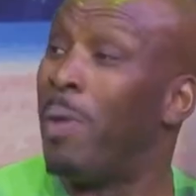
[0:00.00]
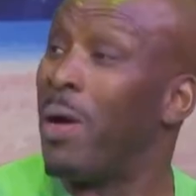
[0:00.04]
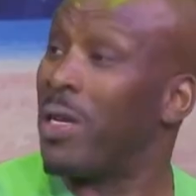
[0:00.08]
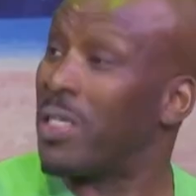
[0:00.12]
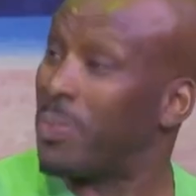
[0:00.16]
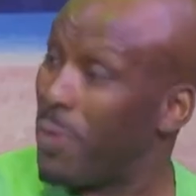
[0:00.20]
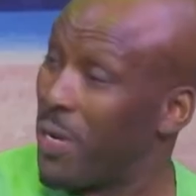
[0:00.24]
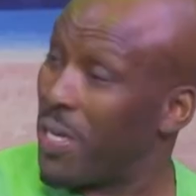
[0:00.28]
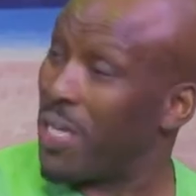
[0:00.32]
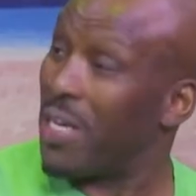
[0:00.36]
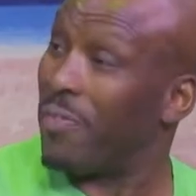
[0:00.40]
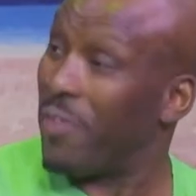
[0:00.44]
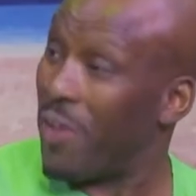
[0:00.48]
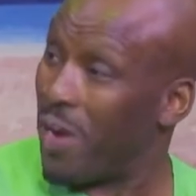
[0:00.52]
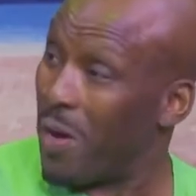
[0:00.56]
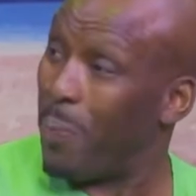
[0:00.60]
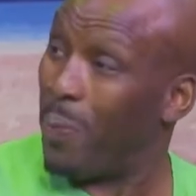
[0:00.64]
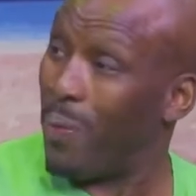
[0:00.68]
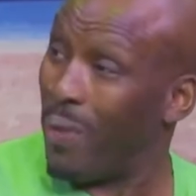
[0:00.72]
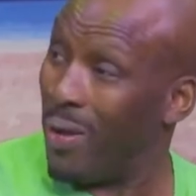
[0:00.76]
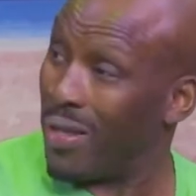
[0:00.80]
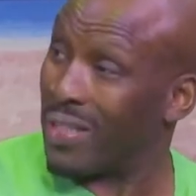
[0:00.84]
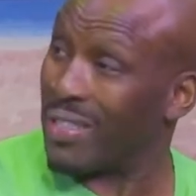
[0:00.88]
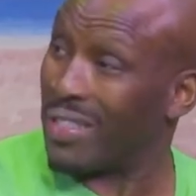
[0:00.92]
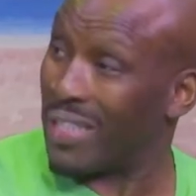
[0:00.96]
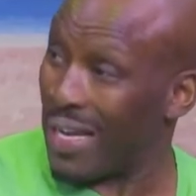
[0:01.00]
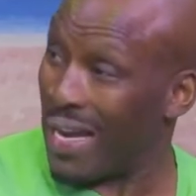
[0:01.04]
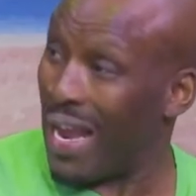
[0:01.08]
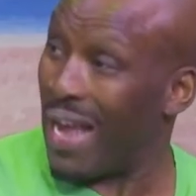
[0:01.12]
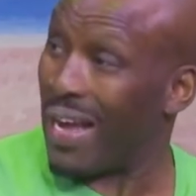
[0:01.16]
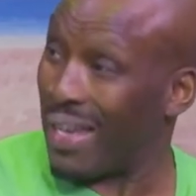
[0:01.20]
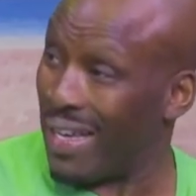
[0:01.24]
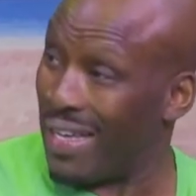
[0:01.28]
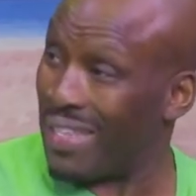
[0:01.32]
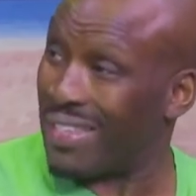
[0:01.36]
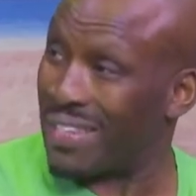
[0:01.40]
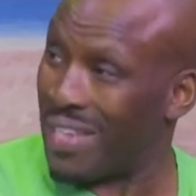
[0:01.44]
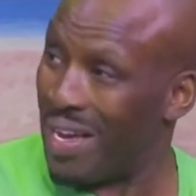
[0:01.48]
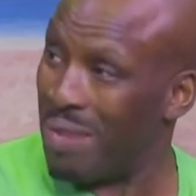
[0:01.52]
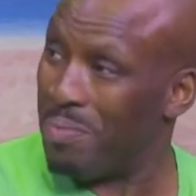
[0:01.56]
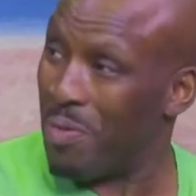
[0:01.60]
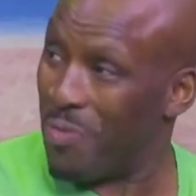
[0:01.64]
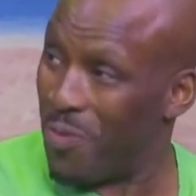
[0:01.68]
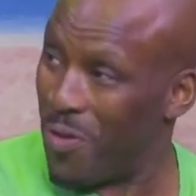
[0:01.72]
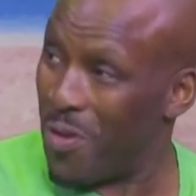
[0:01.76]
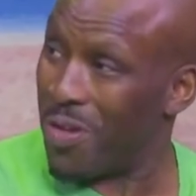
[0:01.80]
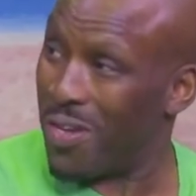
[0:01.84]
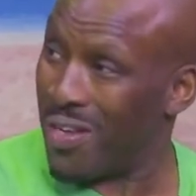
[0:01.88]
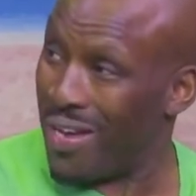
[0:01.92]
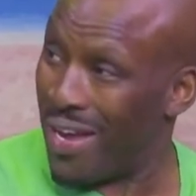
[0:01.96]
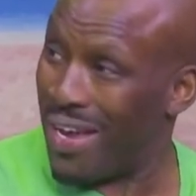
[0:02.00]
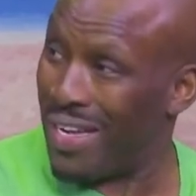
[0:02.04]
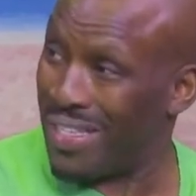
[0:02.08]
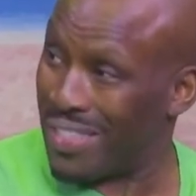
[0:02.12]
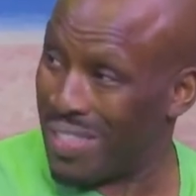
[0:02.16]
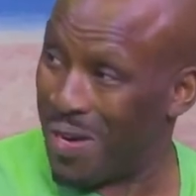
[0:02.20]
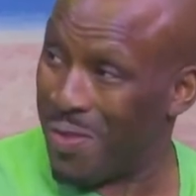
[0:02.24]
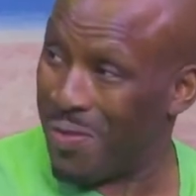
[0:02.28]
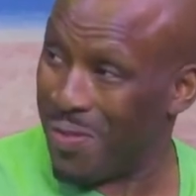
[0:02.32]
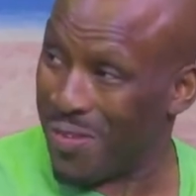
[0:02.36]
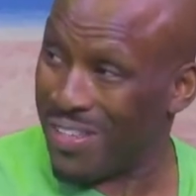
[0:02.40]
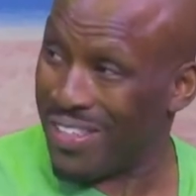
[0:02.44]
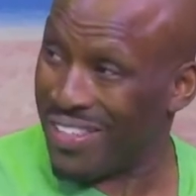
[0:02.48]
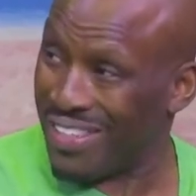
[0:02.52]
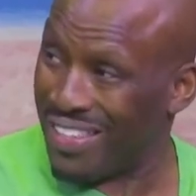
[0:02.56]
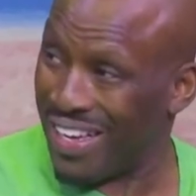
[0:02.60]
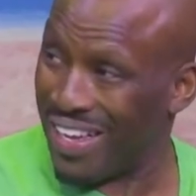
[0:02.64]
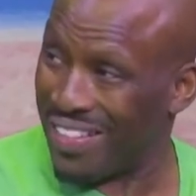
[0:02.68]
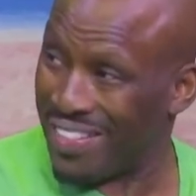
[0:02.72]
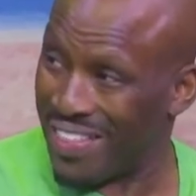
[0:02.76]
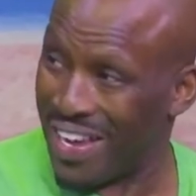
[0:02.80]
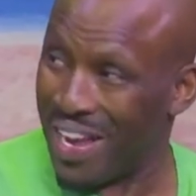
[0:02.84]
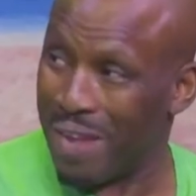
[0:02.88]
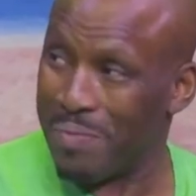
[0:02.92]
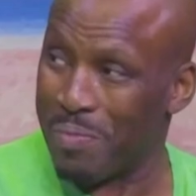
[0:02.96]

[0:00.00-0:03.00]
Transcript: But speaking of earplugs, can I get some before the day is over? Yes. I